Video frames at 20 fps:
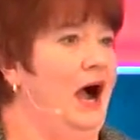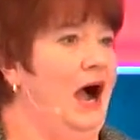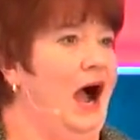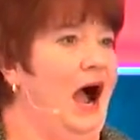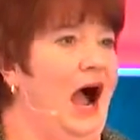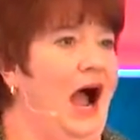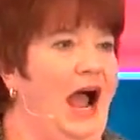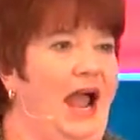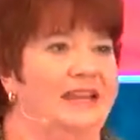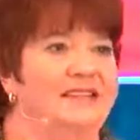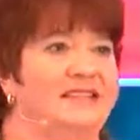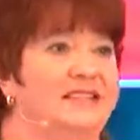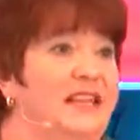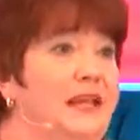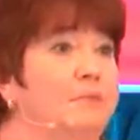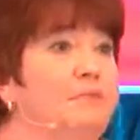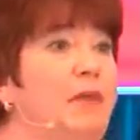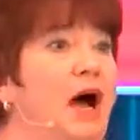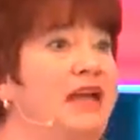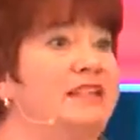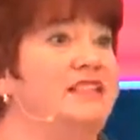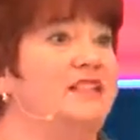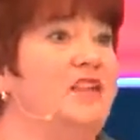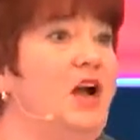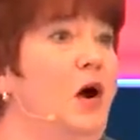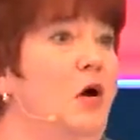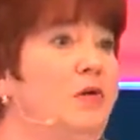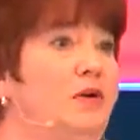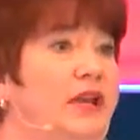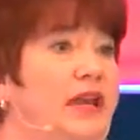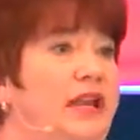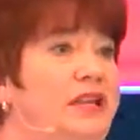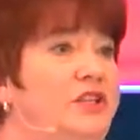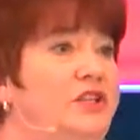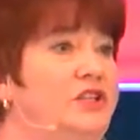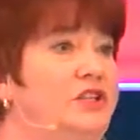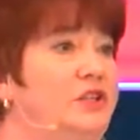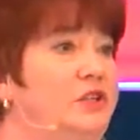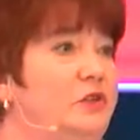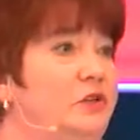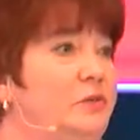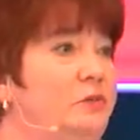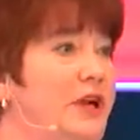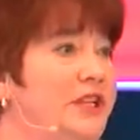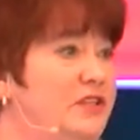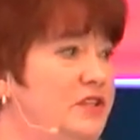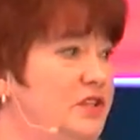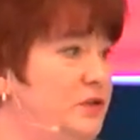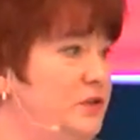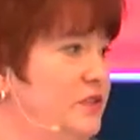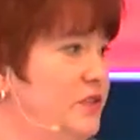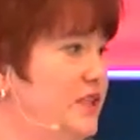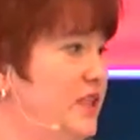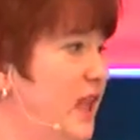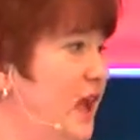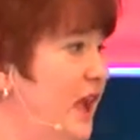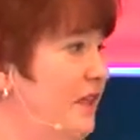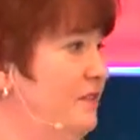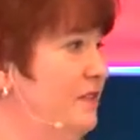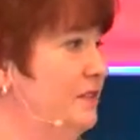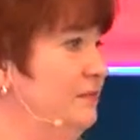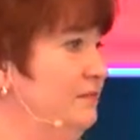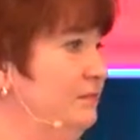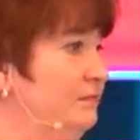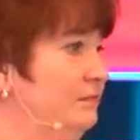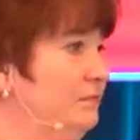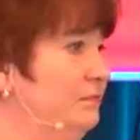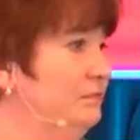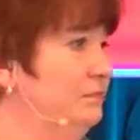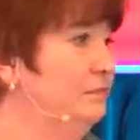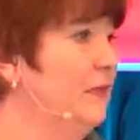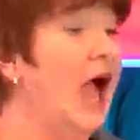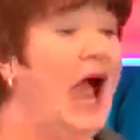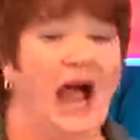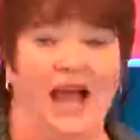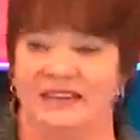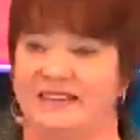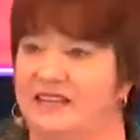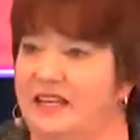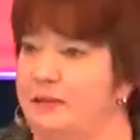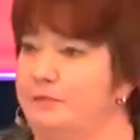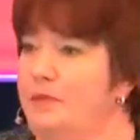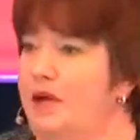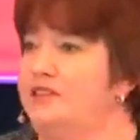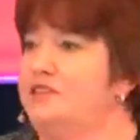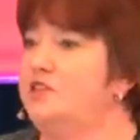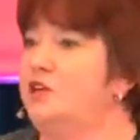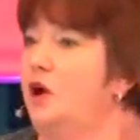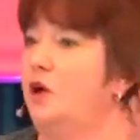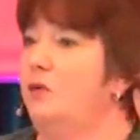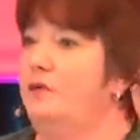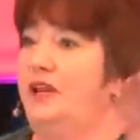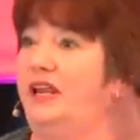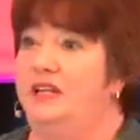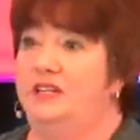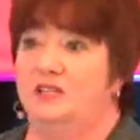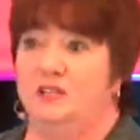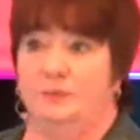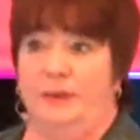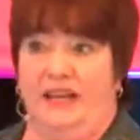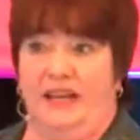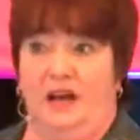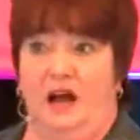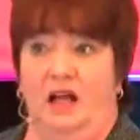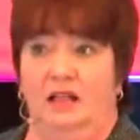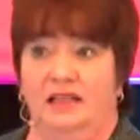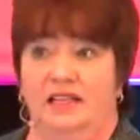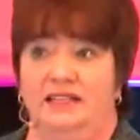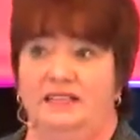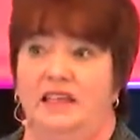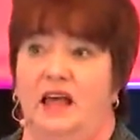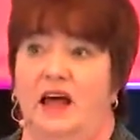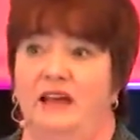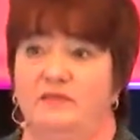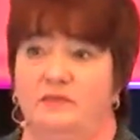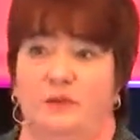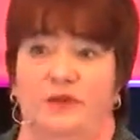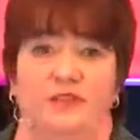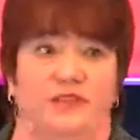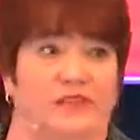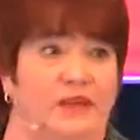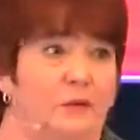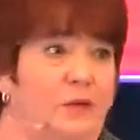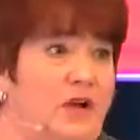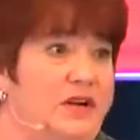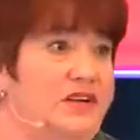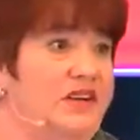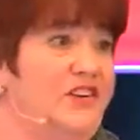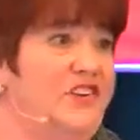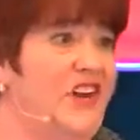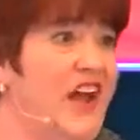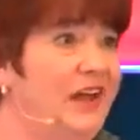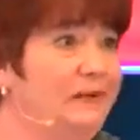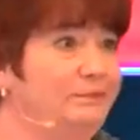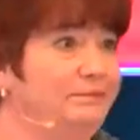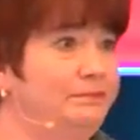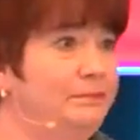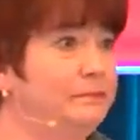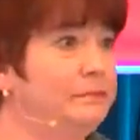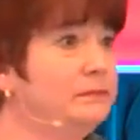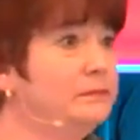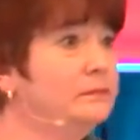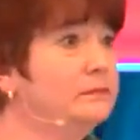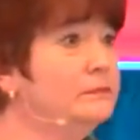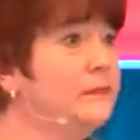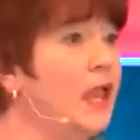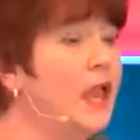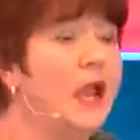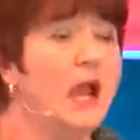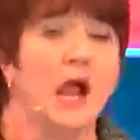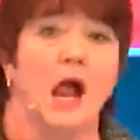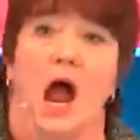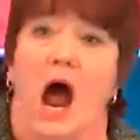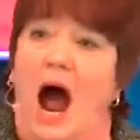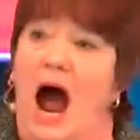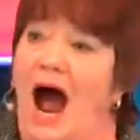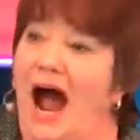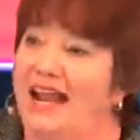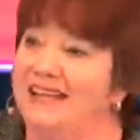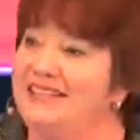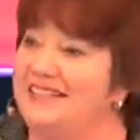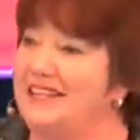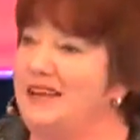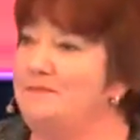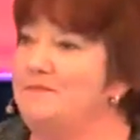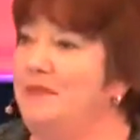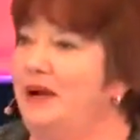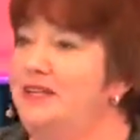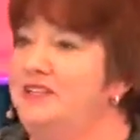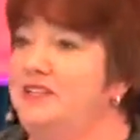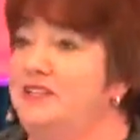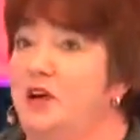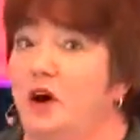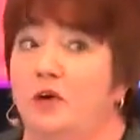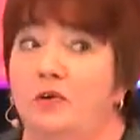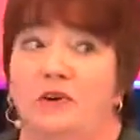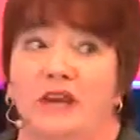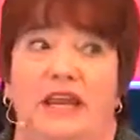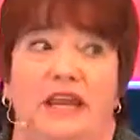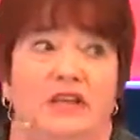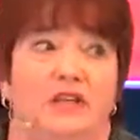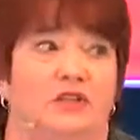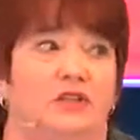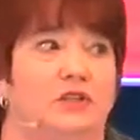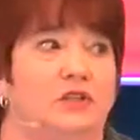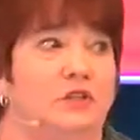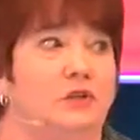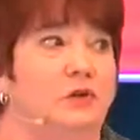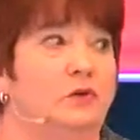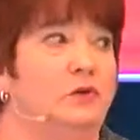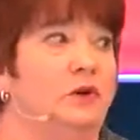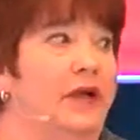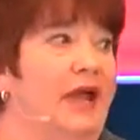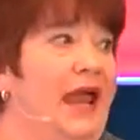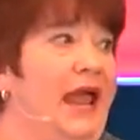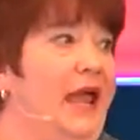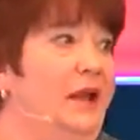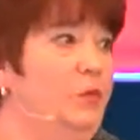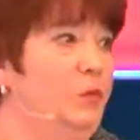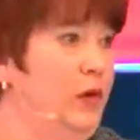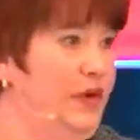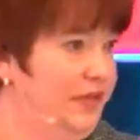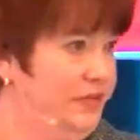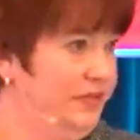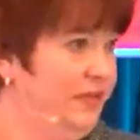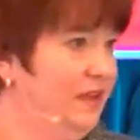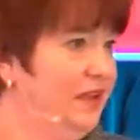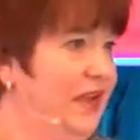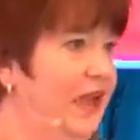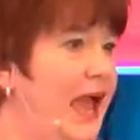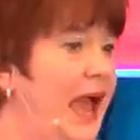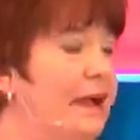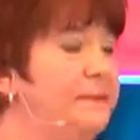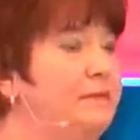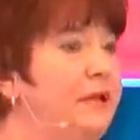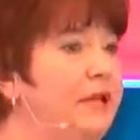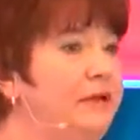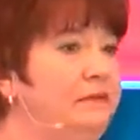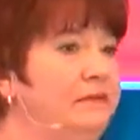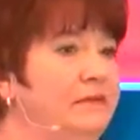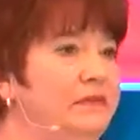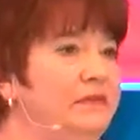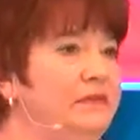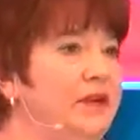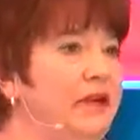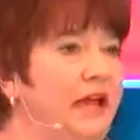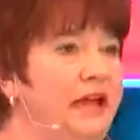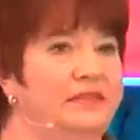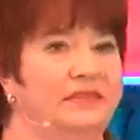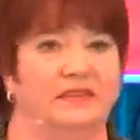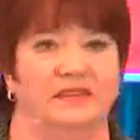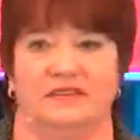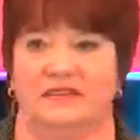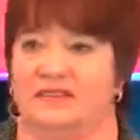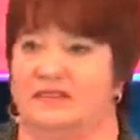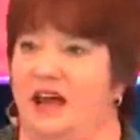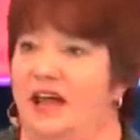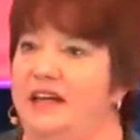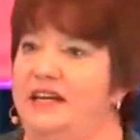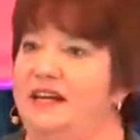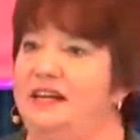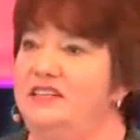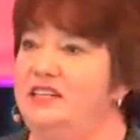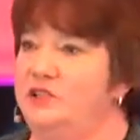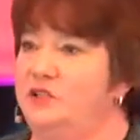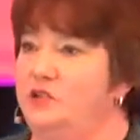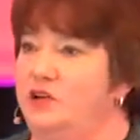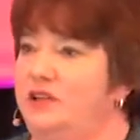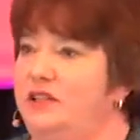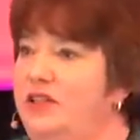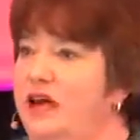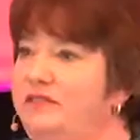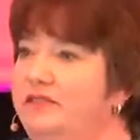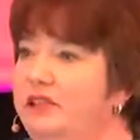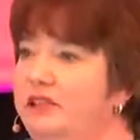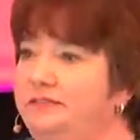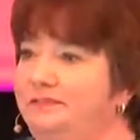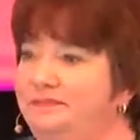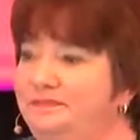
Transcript: I skip my stone into my students' lives. I skip my stone into my colleagues' lives, whether they want it or not. I skip my stone into and with admin at the site and district level.